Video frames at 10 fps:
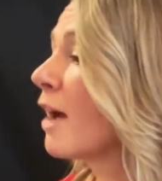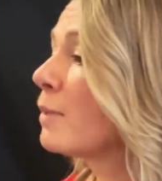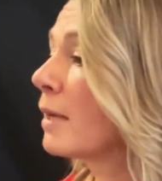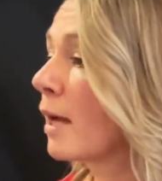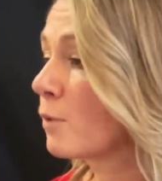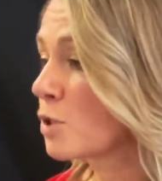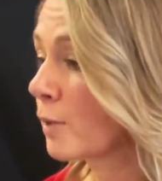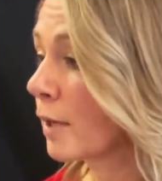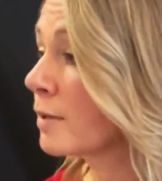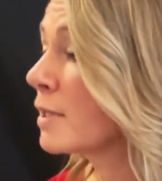I've been I
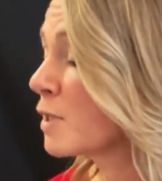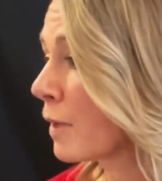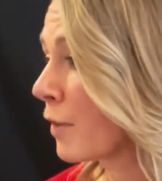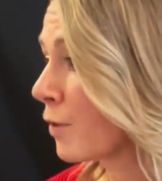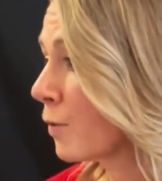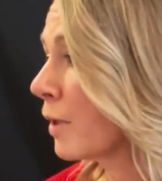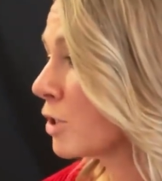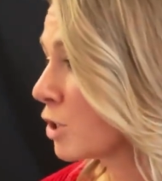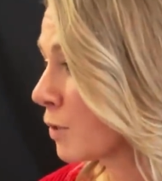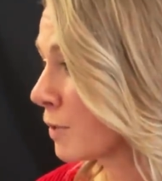was around his mother
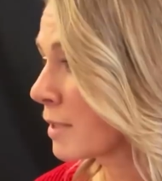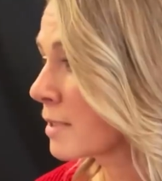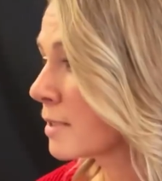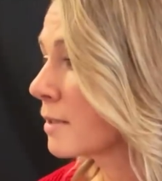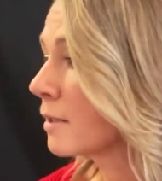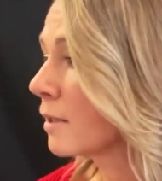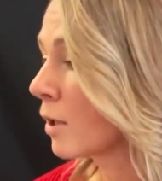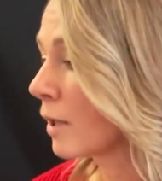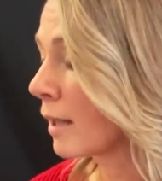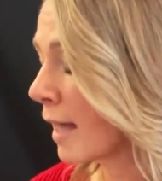when she was
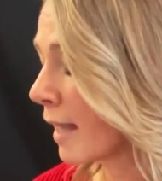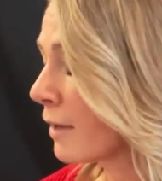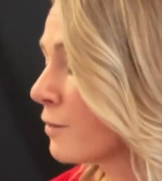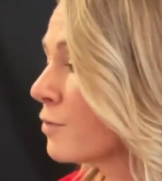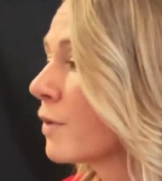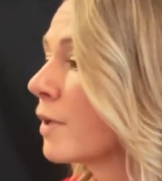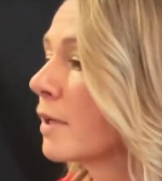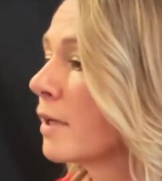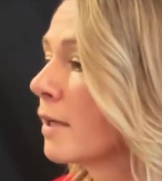uh, alive.